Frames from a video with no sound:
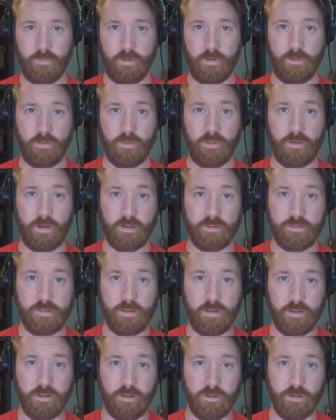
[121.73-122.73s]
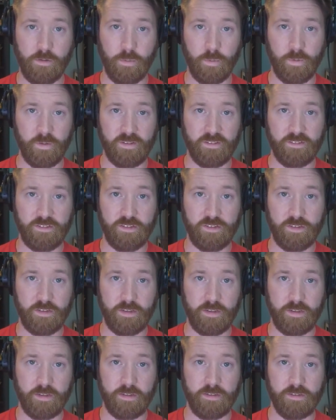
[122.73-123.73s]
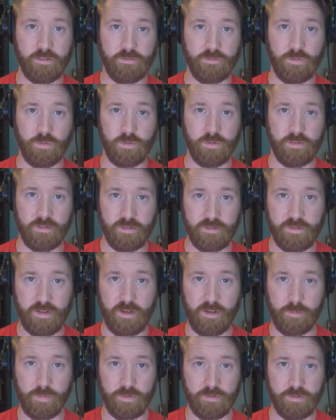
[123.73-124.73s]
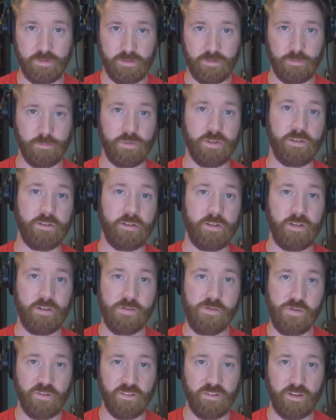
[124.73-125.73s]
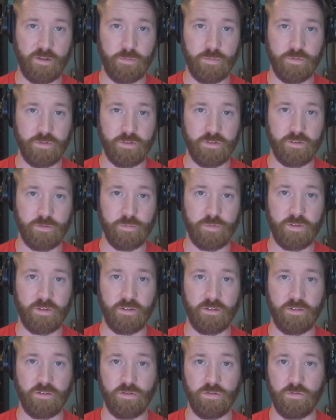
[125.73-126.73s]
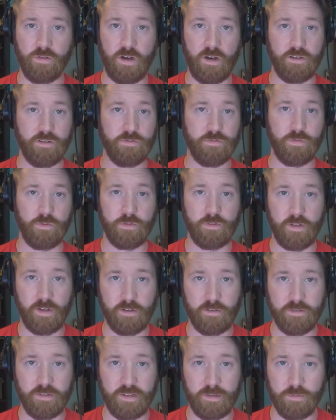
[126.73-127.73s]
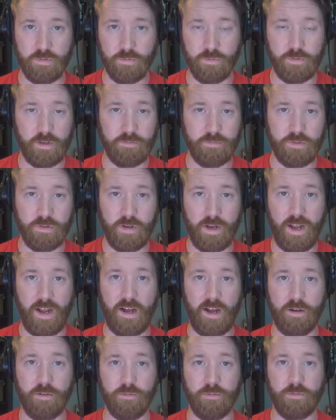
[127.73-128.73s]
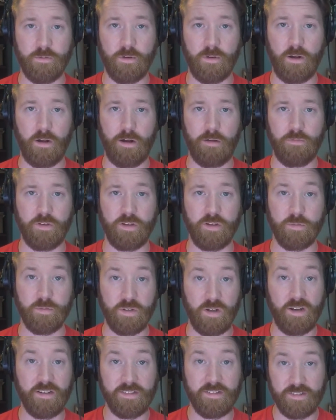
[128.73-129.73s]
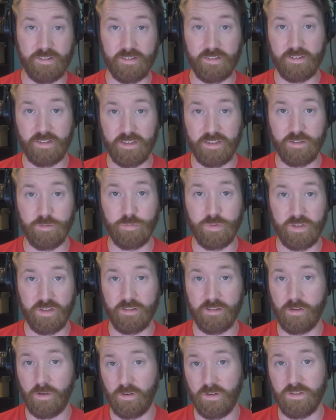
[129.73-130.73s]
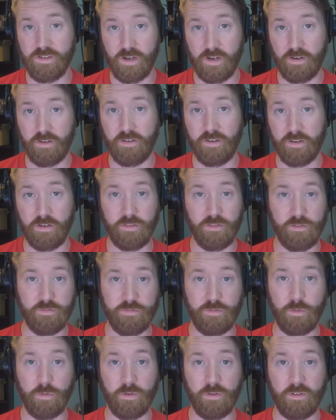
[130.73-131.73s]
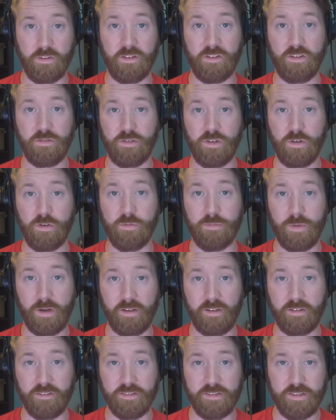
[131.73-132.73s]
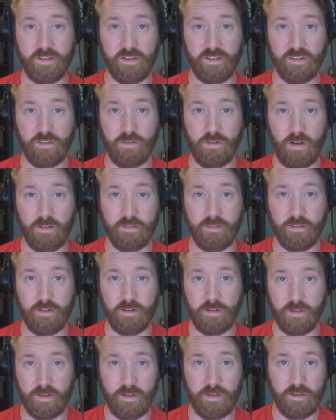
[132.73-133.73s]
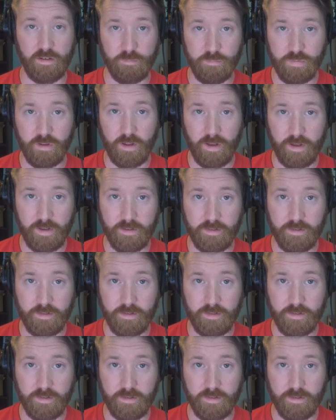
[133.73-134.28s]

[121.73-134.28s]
The next thing you're going to need is, of course, a table. This can be your kitchen table, it could be a garage fold-out table, whatever you have available. Honestly, it can be a large area on the floor that you don't mind sitting cross-legged in and playing.